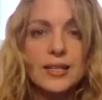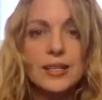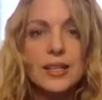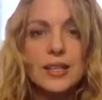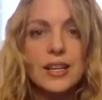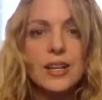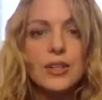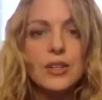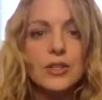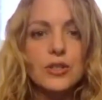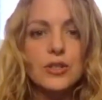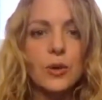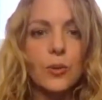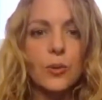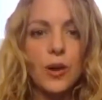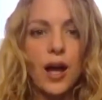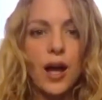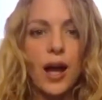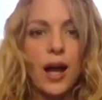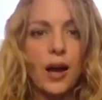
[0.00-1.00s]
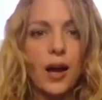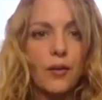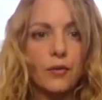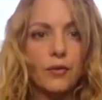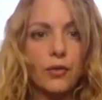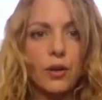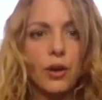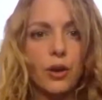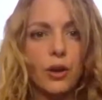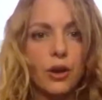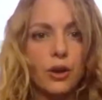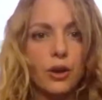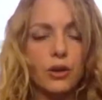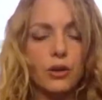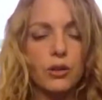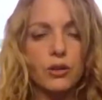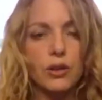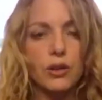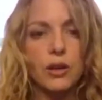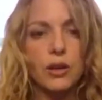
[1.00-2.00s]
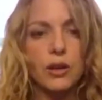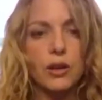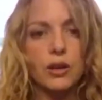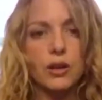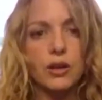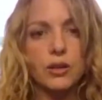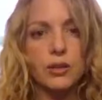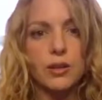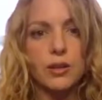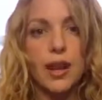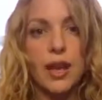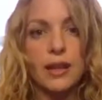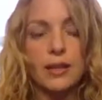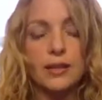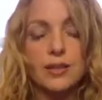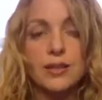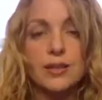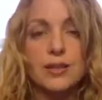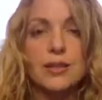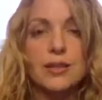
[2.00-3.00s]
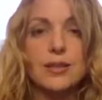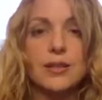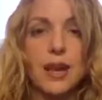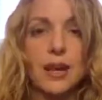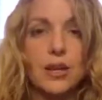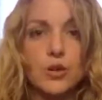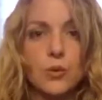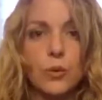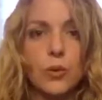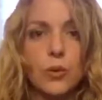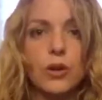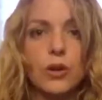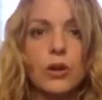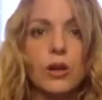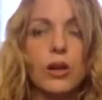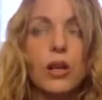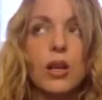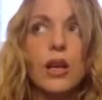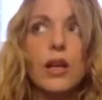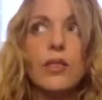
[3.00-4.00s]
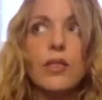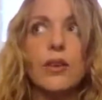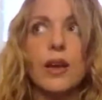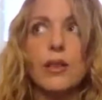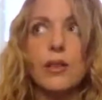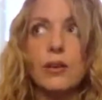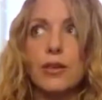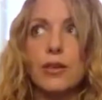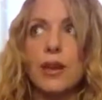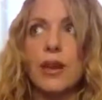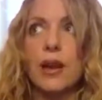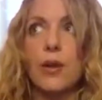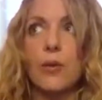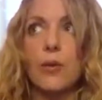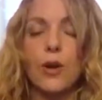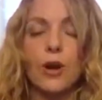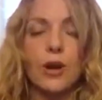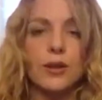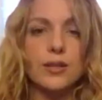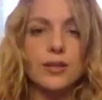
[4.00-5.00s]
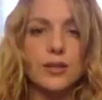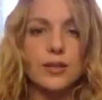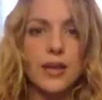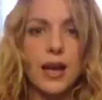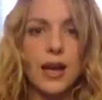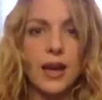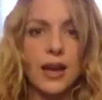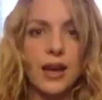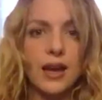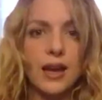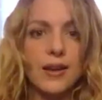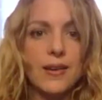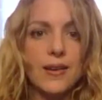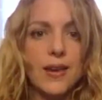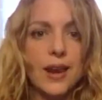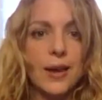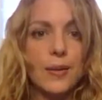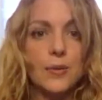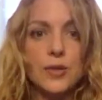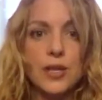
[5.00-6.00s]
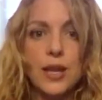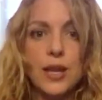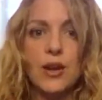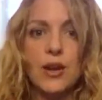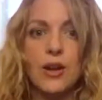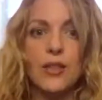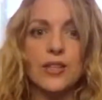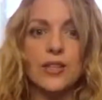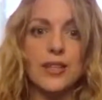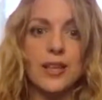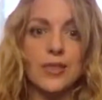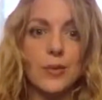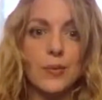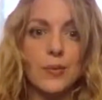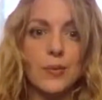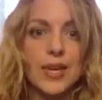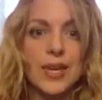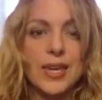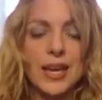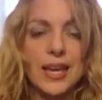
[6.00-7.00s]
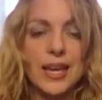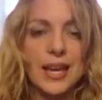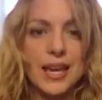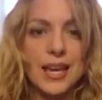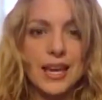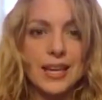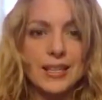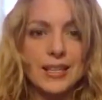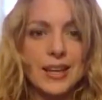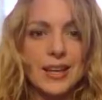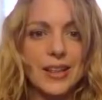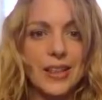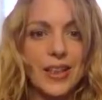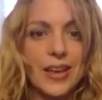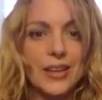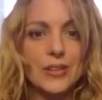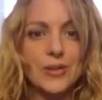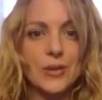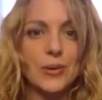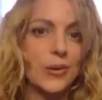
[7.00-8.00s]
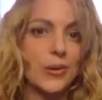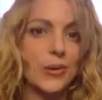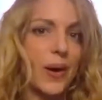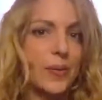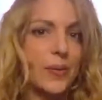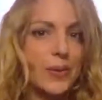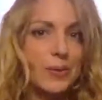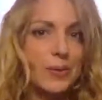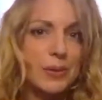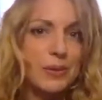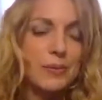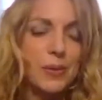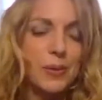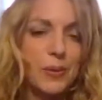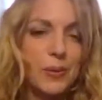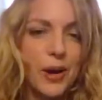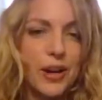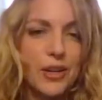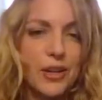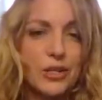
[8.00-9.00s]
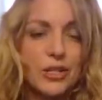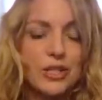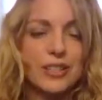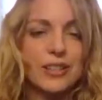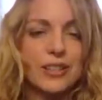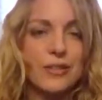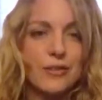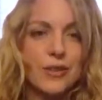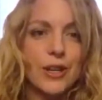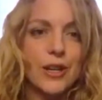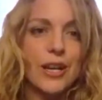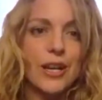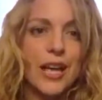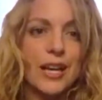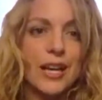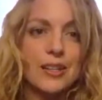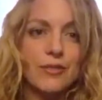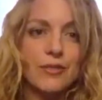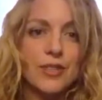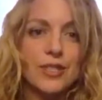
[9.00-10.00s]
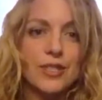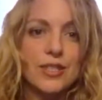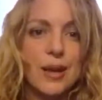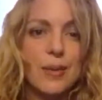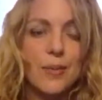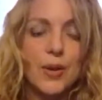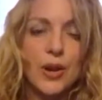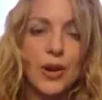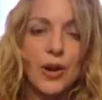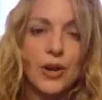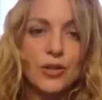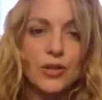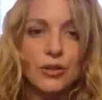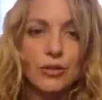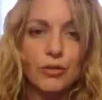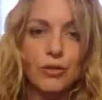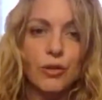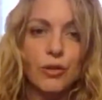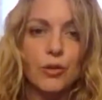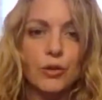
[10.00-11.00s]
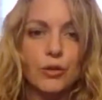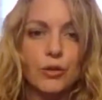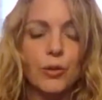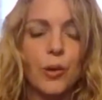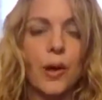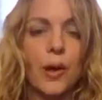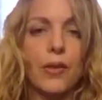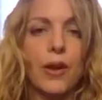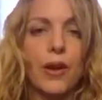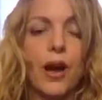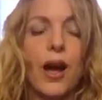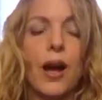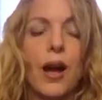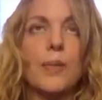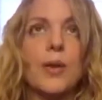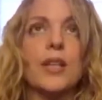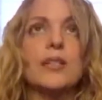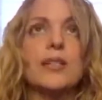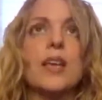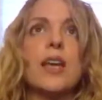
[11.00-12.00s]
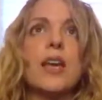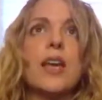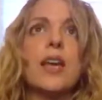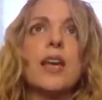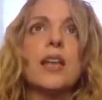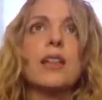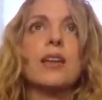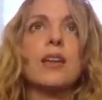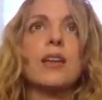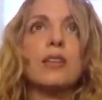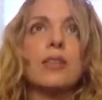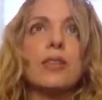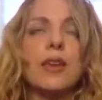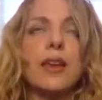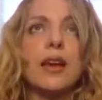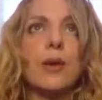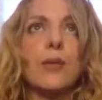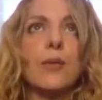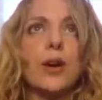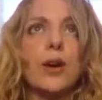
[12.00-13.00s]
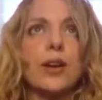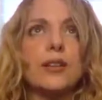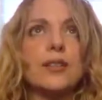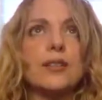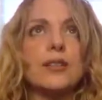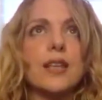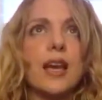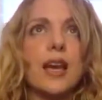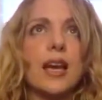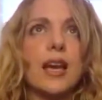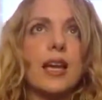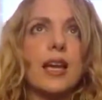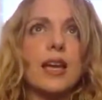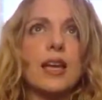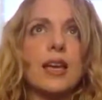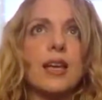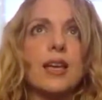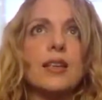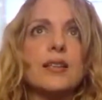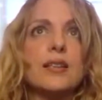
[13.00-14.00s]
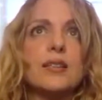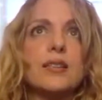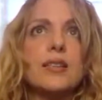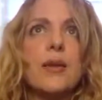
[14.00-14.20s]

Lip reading: So we'll have the next schedule. The other thing I want to say, and I'm saying all this at the beginning because I don't know how many people watched to the very end of the seminars through all the comments. The other thing I want to say is